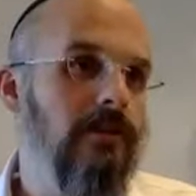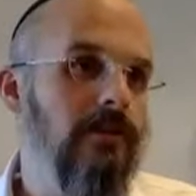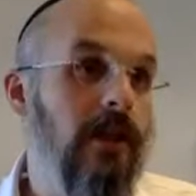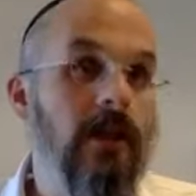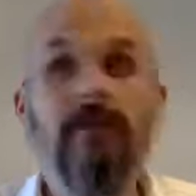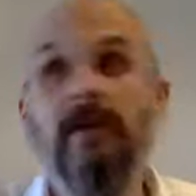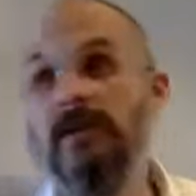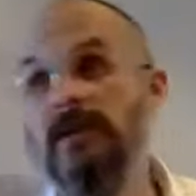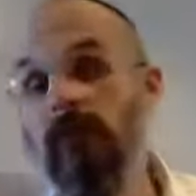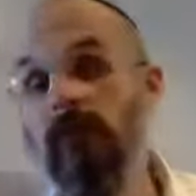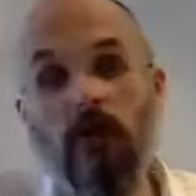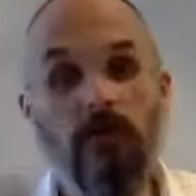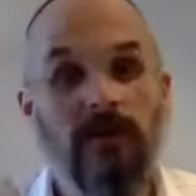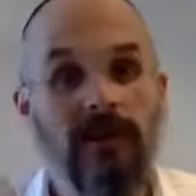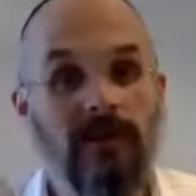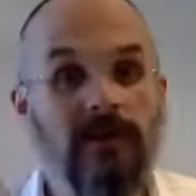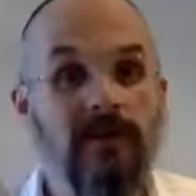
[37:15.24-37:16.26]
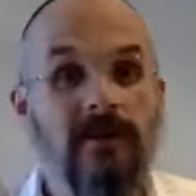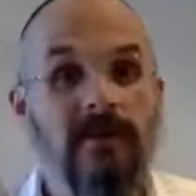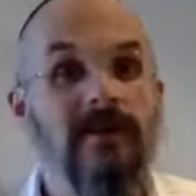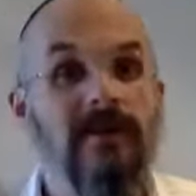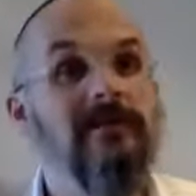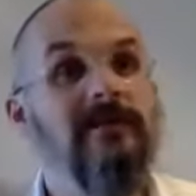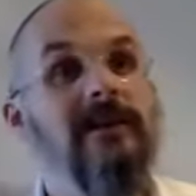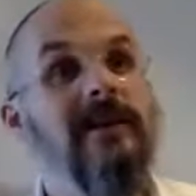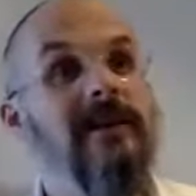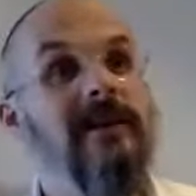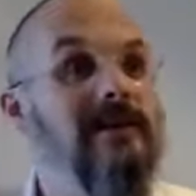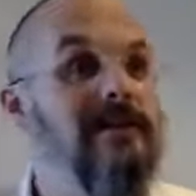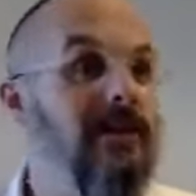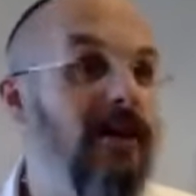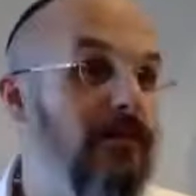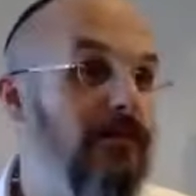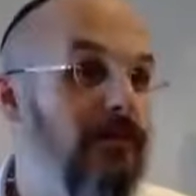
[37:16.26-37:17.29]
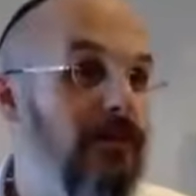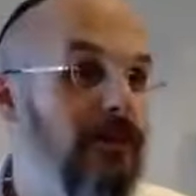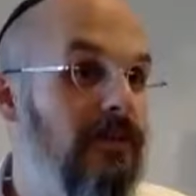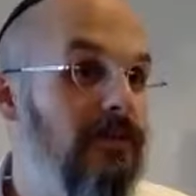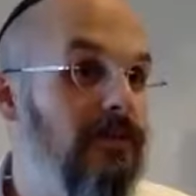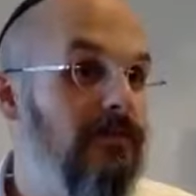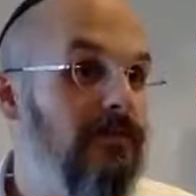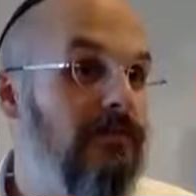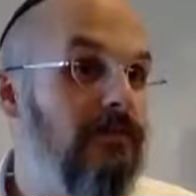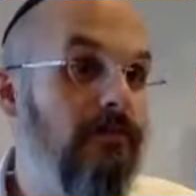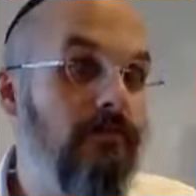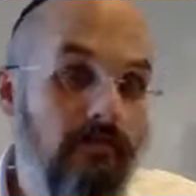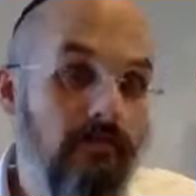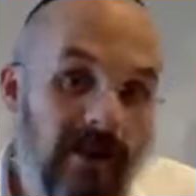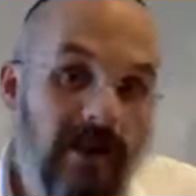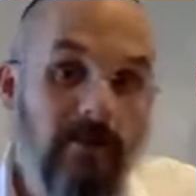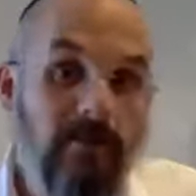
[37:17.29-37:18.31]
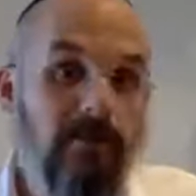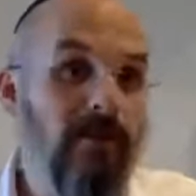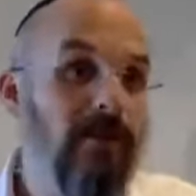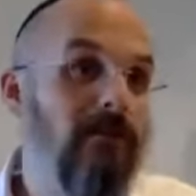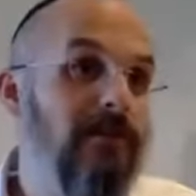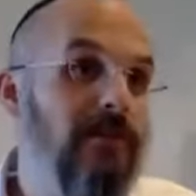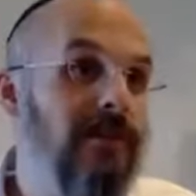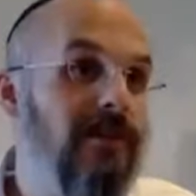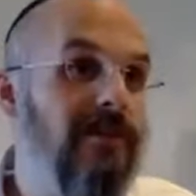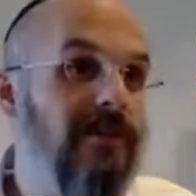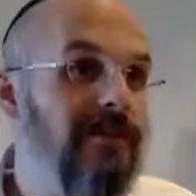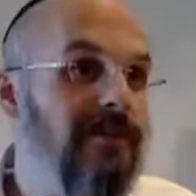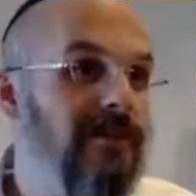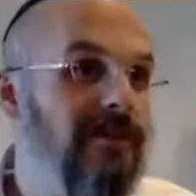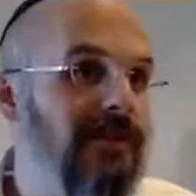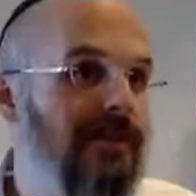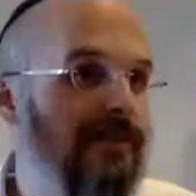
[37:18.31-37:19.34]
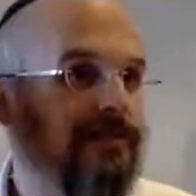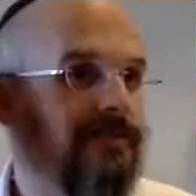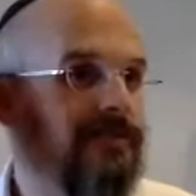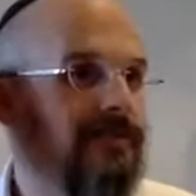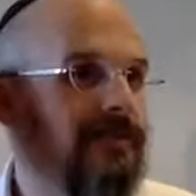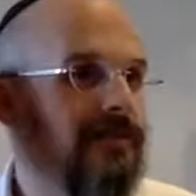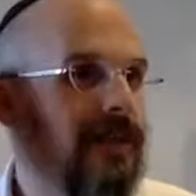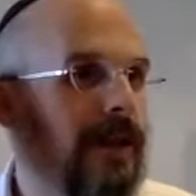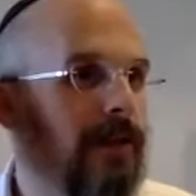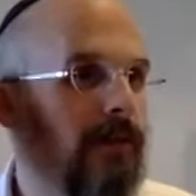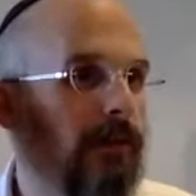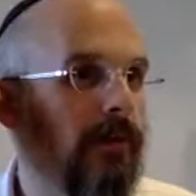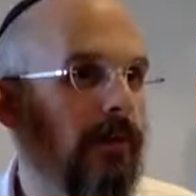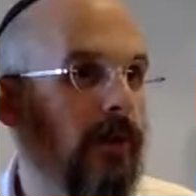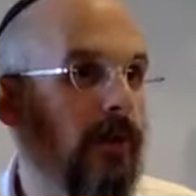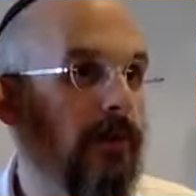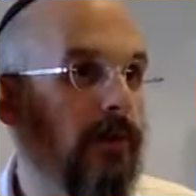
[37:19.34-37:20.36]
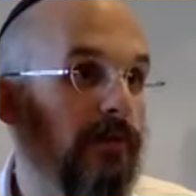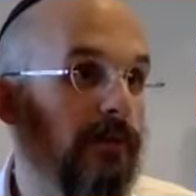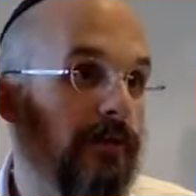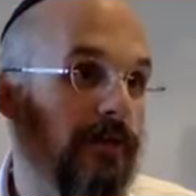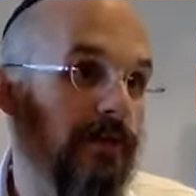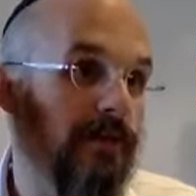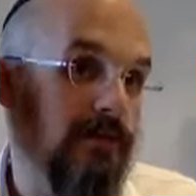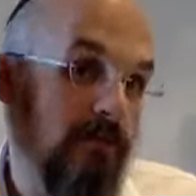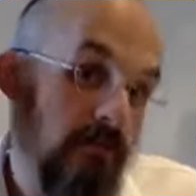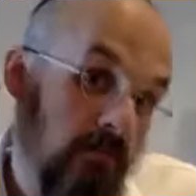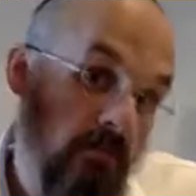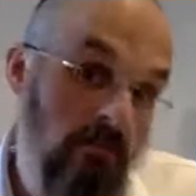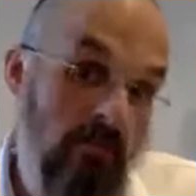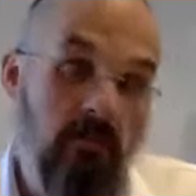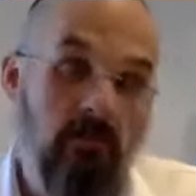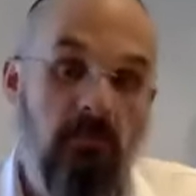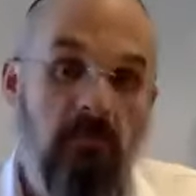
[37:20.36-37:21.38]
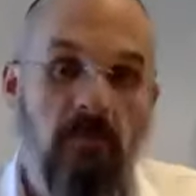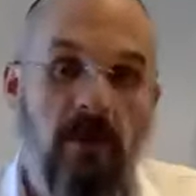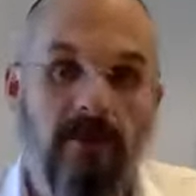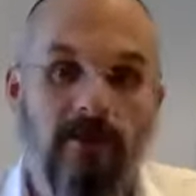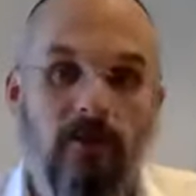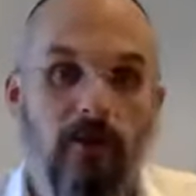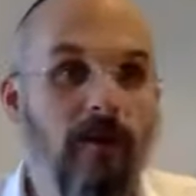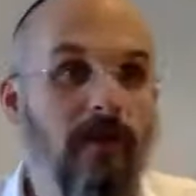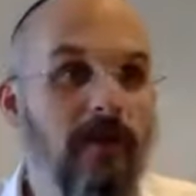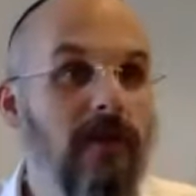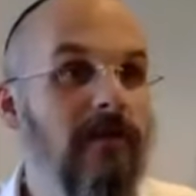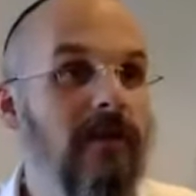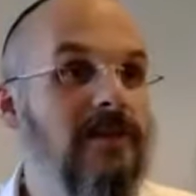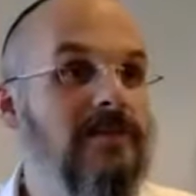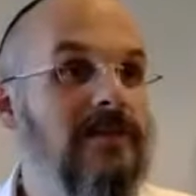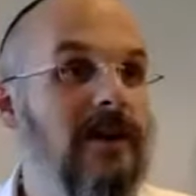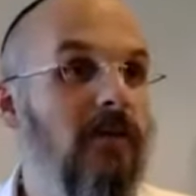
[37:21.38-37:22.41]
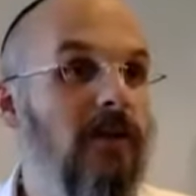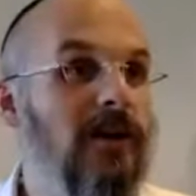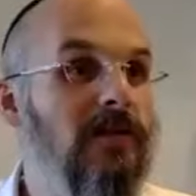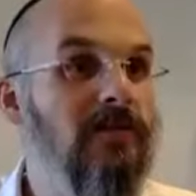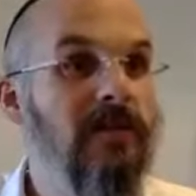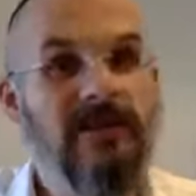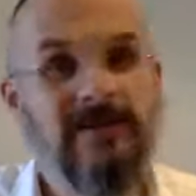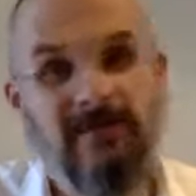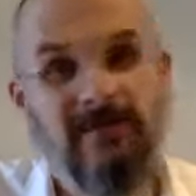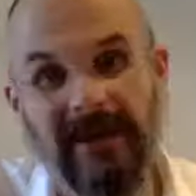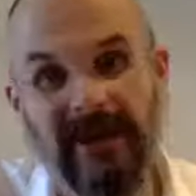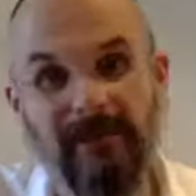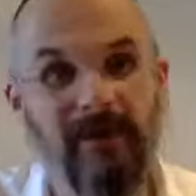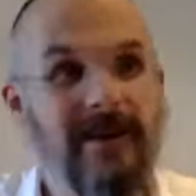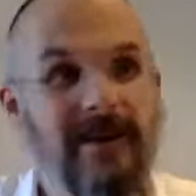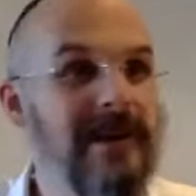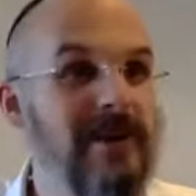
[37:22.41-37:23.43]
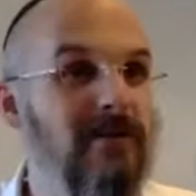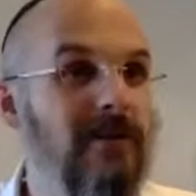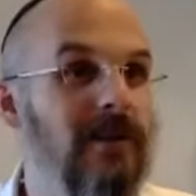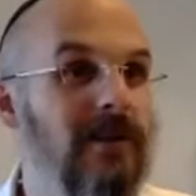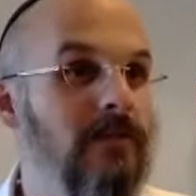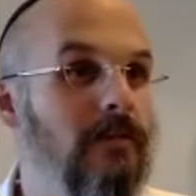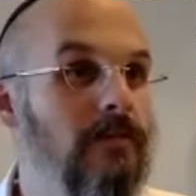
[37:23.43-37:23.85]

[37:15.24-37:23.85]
And if Hashem told me today he gets scot free, then I would probably take him up on the opportunity and do all the affairs I want because I'm not getting punished anyway.